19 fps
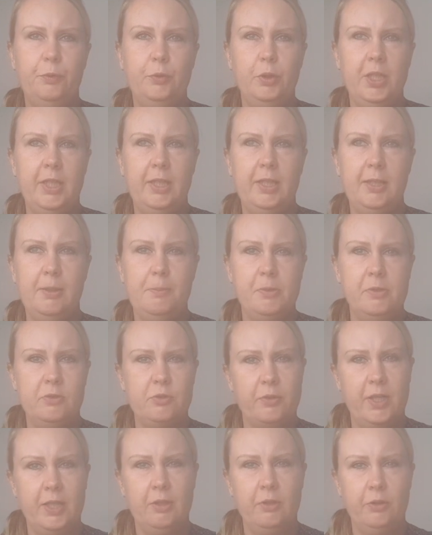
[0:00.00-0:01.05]
fully keeping
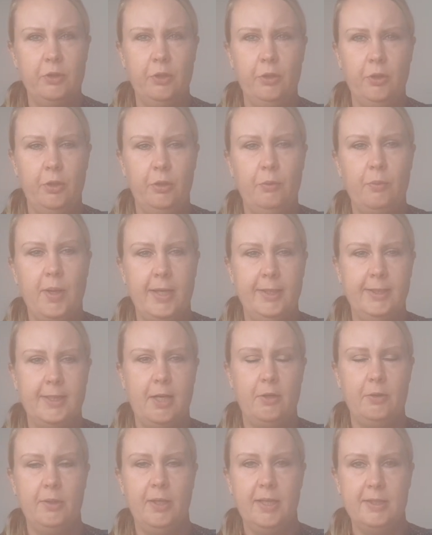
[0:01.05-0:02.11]
track on her right
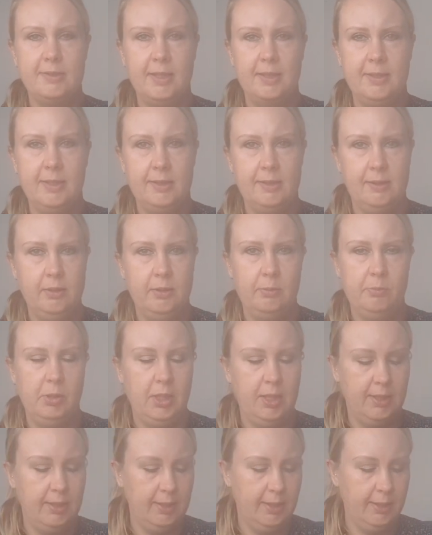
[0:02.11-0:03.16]
now as I did in the
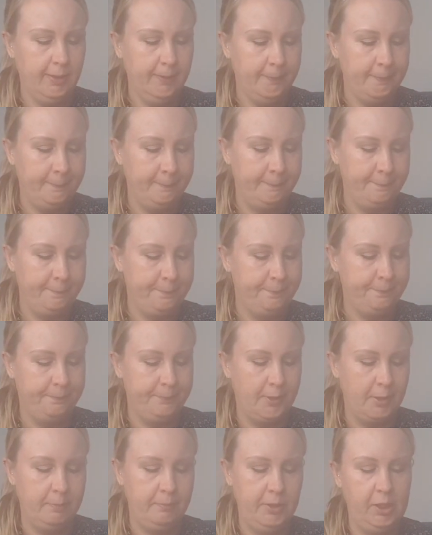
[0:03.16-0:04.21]
beginning,
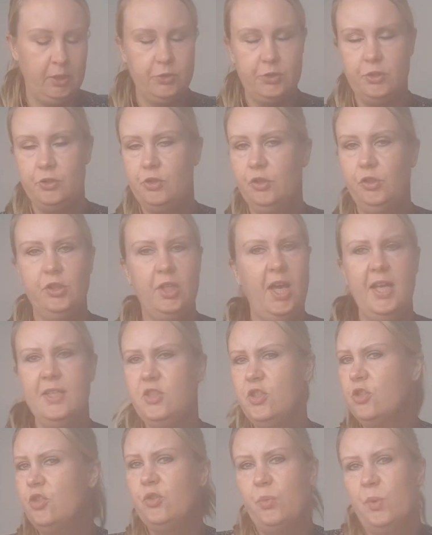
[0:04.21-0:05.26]
because I
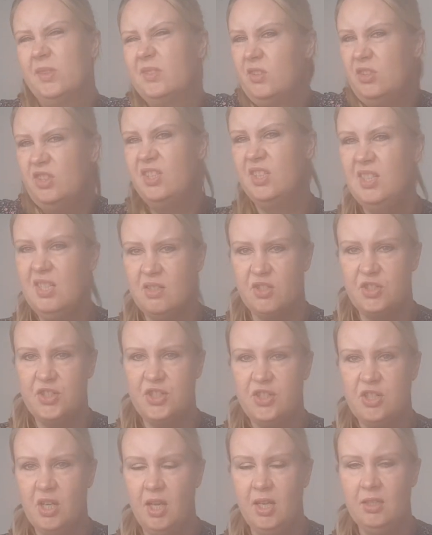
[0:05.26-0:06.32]
just want to
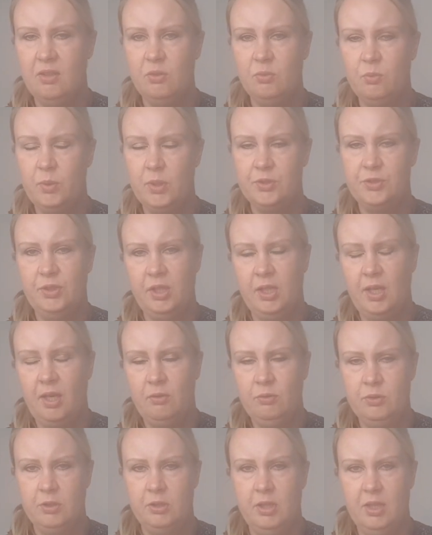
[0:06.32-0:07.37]
stitch. I don't want to
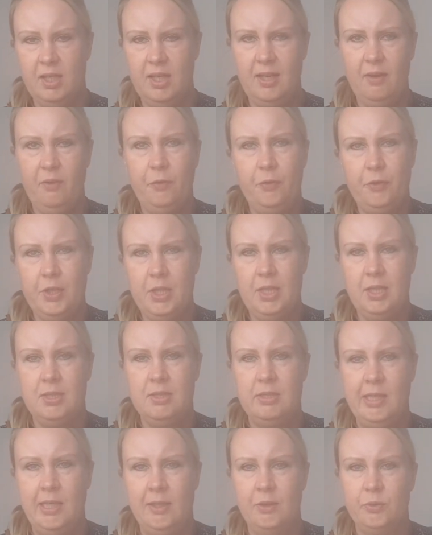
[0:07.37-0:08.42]
count every
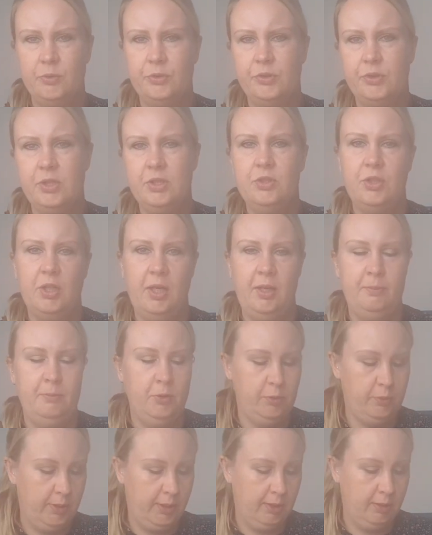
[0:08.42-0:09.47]
single stitch I'm
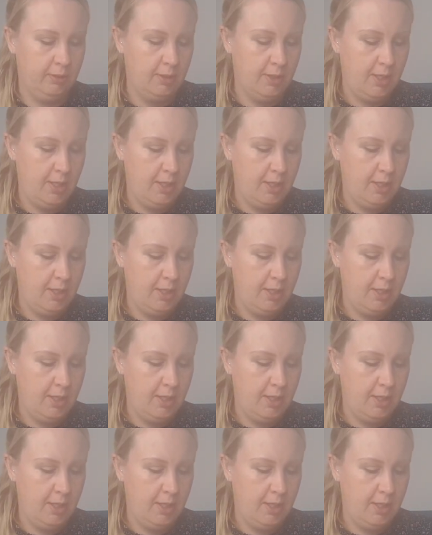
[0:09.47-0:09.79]
doing.